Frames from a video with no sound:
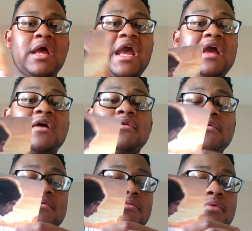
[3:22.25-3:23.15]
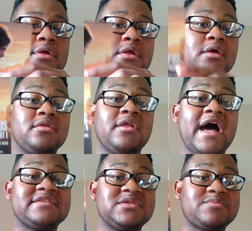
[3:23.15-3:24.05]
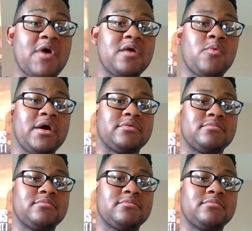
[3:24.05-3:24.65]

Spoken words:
And The Last of Us Part 1.